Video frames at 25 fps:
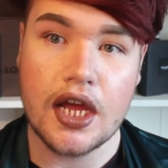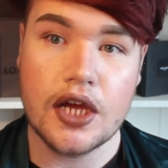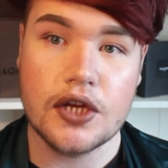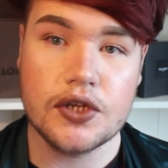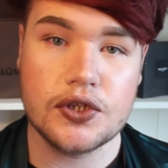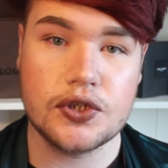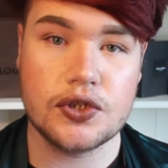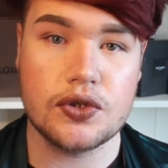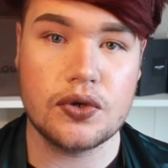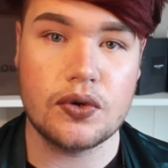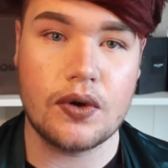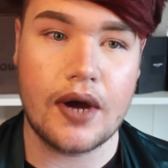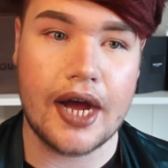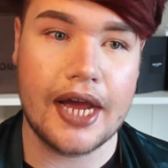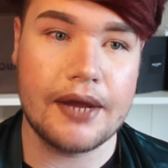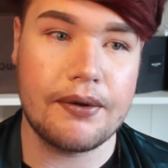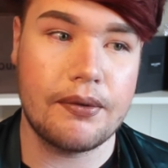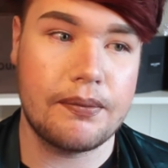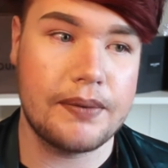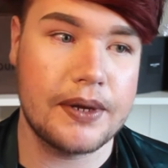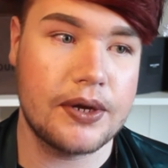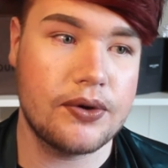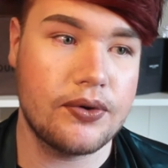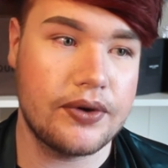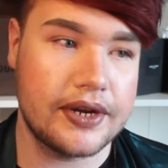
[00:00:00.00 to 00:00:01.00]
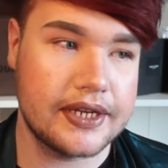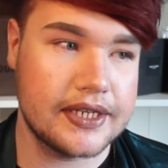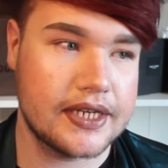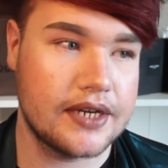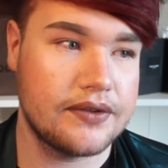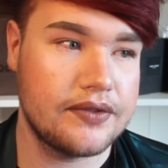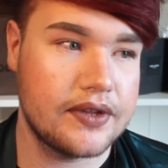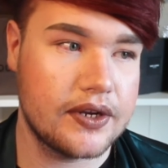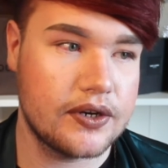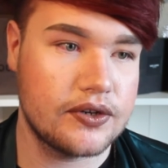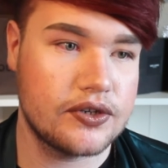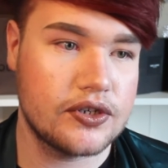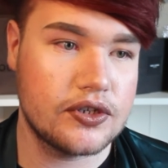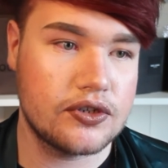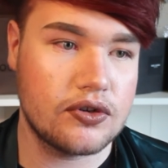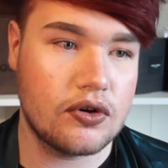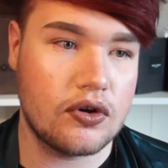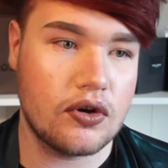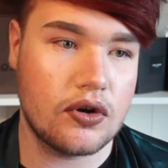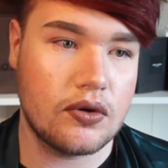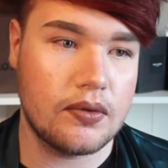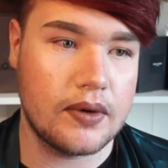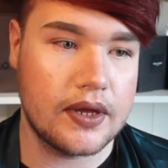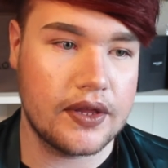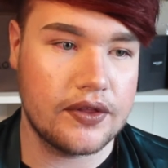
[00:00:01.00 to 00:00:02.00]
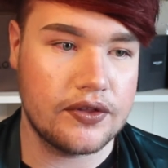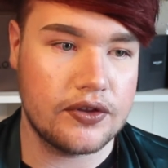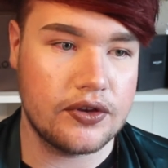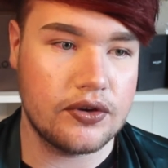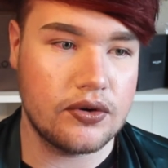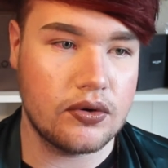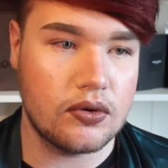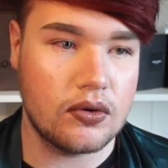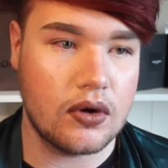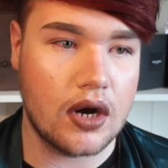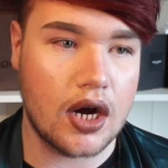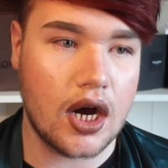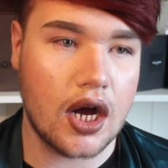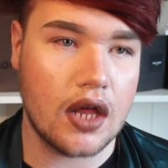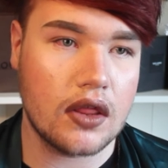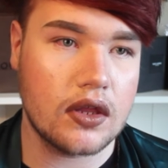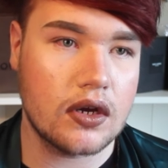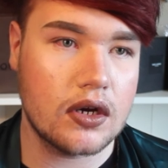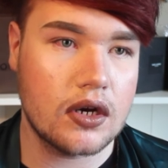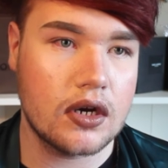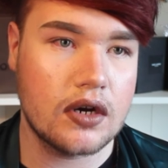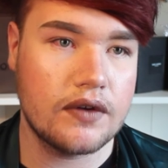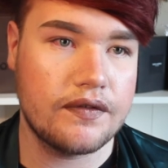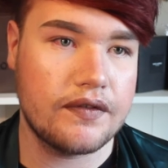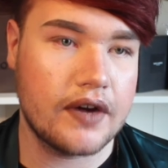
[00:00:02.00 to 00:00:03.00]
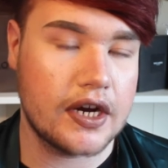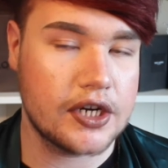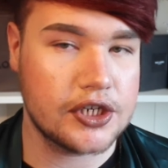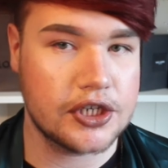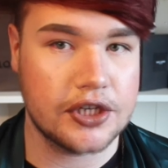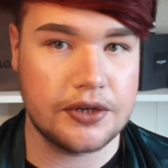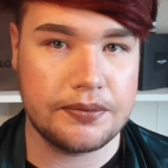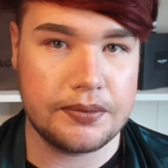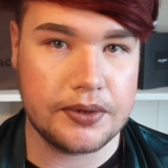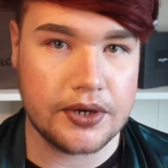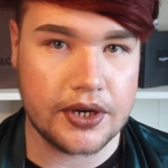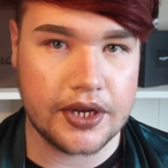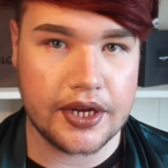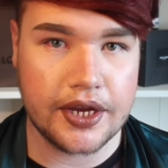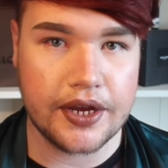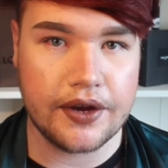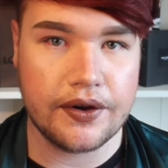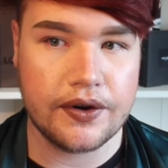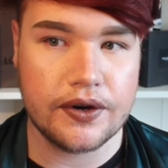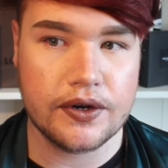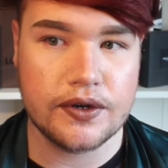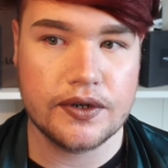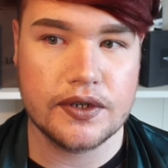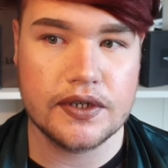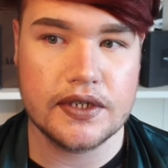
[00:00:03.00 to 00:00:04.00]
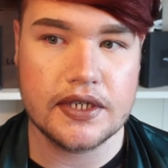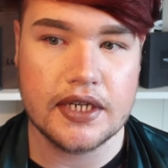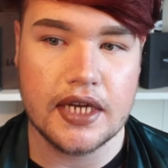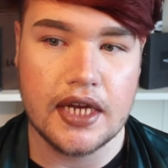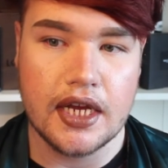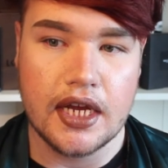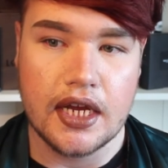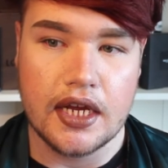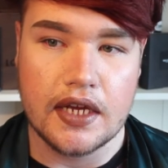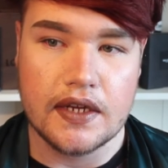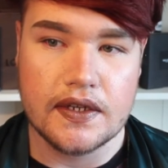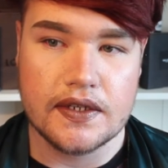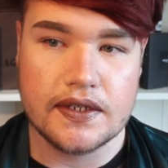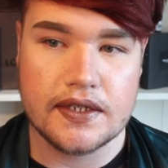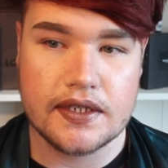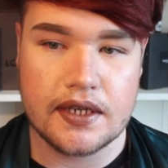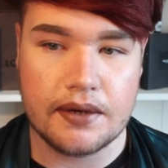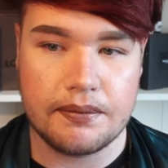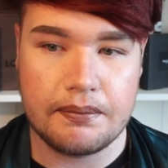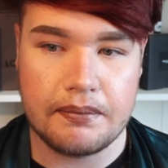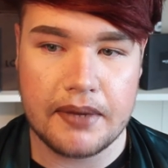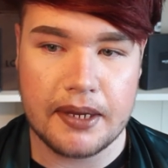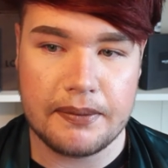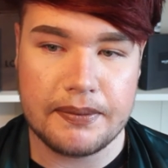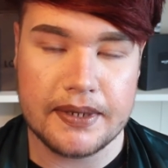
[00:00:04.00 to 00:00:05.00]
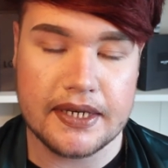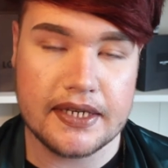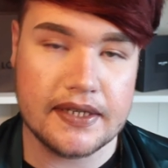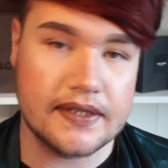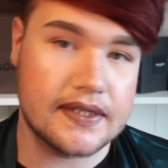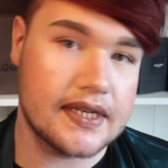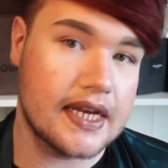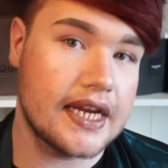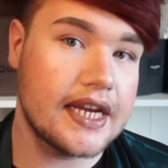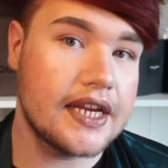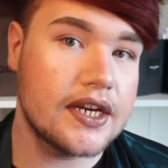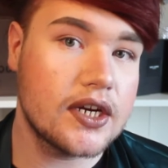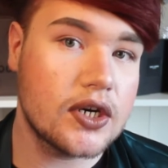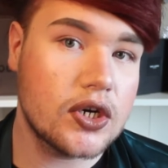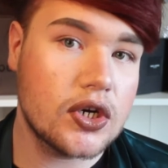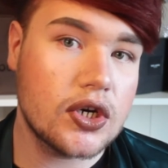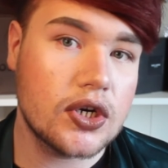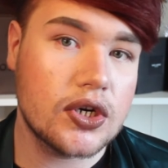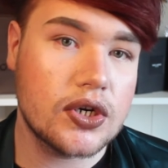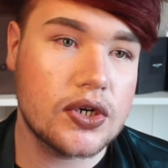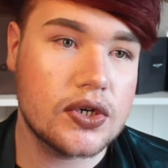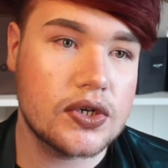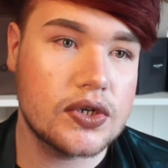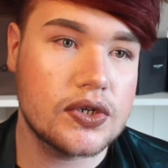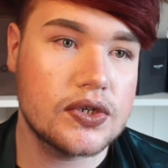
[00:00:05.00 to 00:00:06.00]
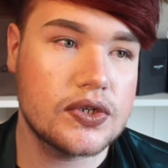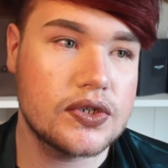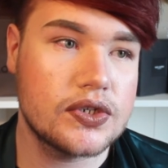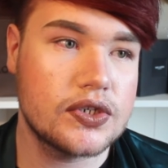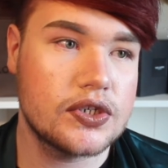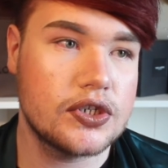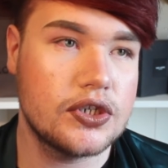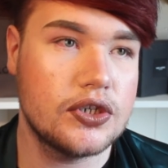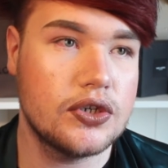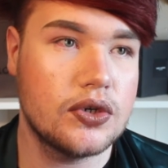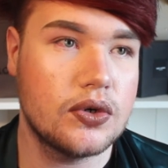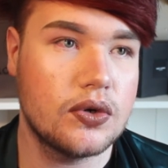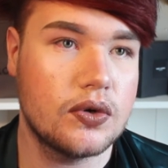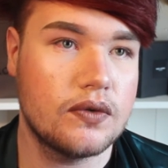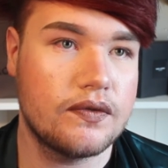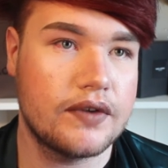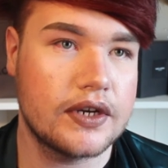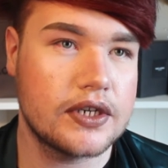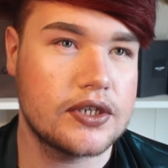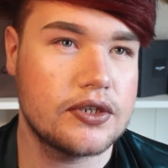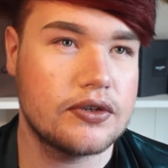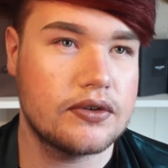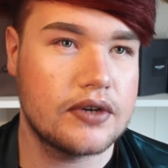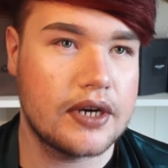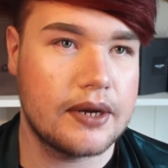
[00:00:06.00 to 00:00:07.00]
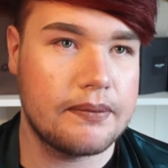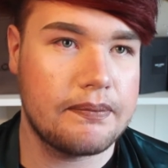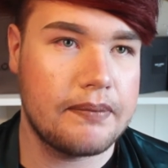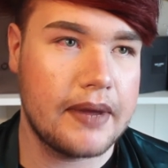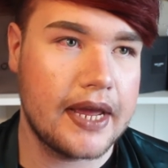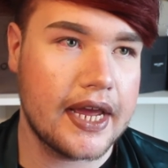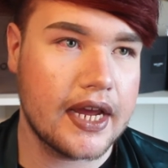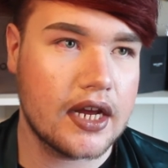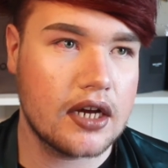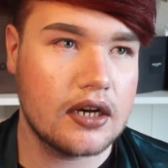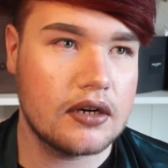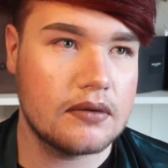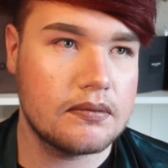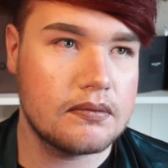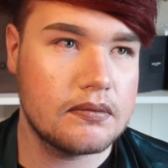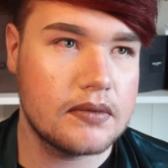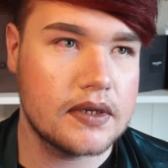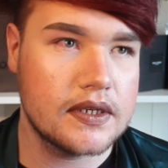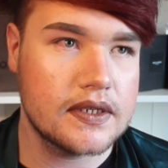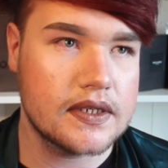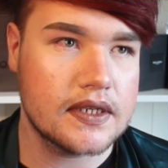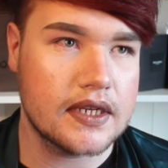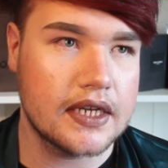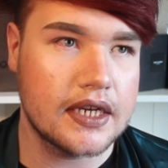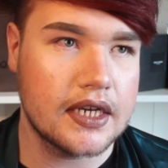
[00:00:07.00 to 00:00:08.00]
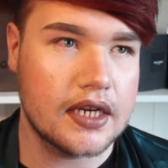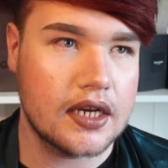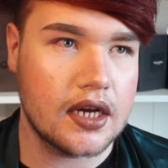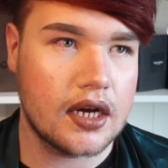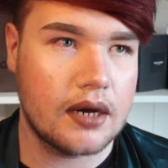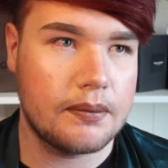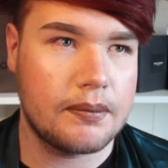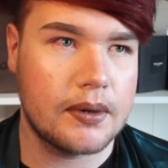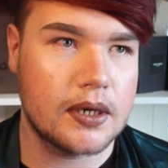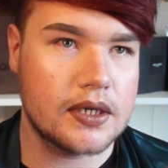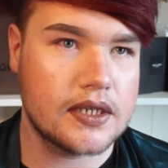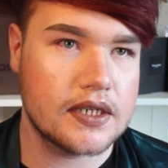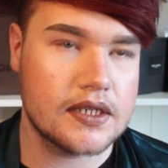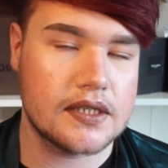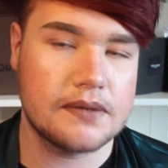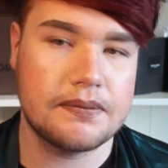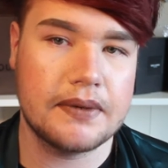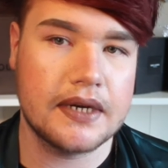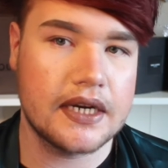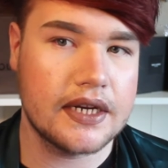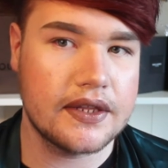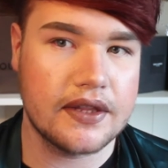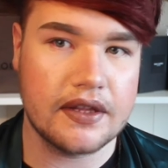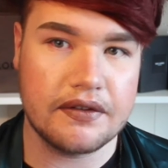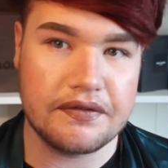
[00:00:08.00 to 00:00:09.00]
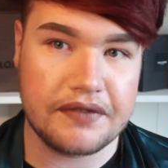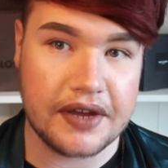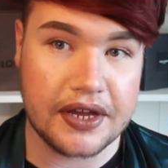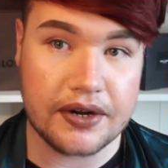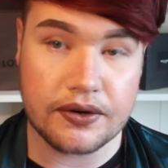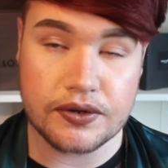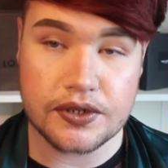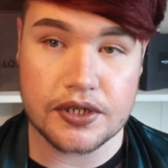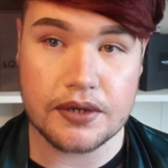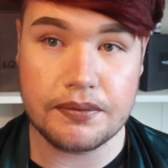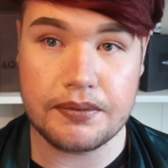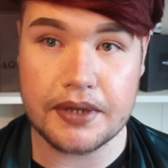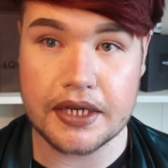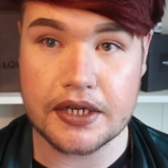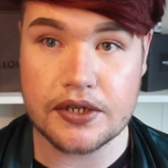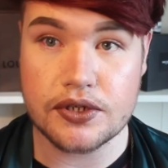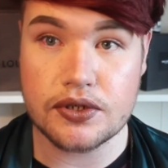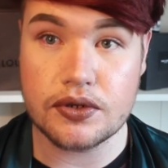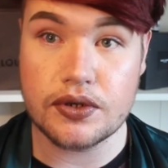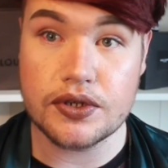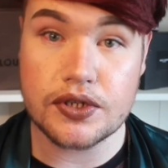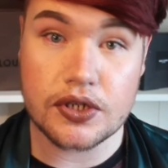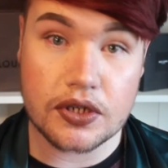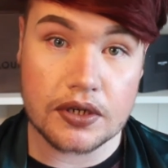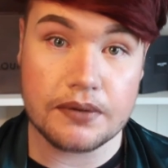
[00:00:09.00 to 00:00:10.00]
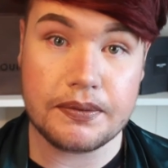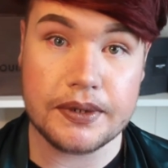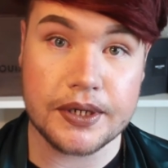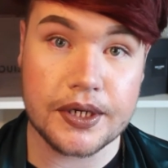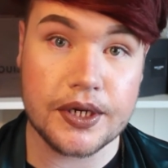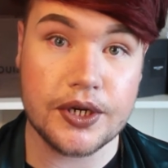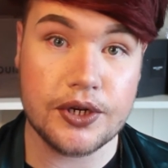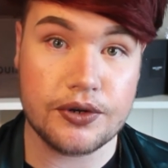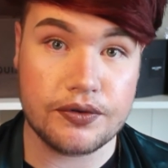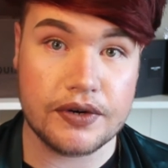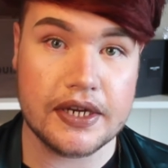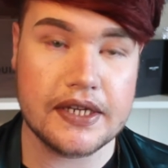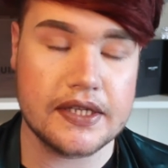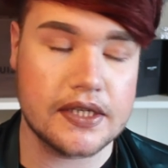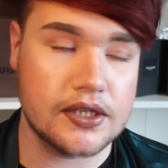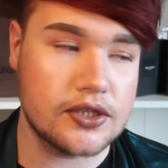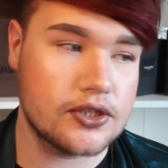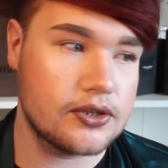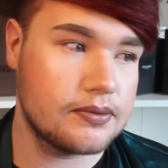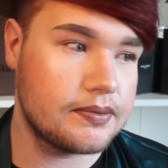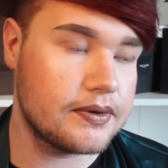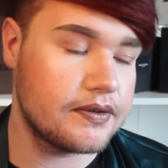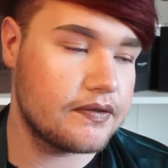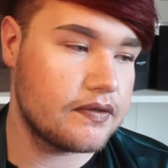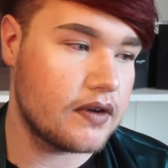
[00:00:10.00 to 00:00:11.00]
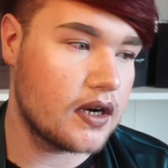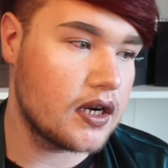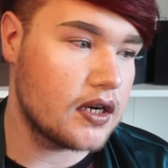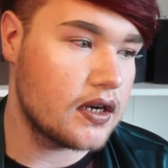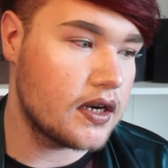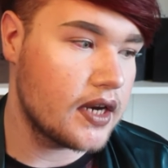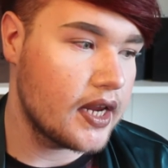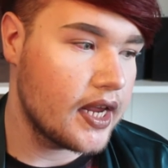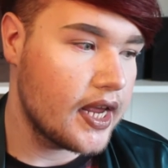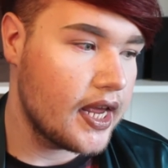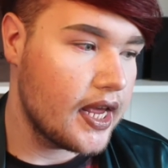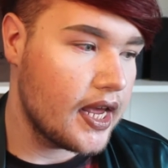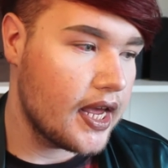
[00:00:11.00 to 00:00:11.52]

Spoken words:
So I will be going down there to talk with, you know, other fashion communicators, some maybe designers, you know, Victoria Beckham is like a participant in the event or something. So it's going to be crazy super fun.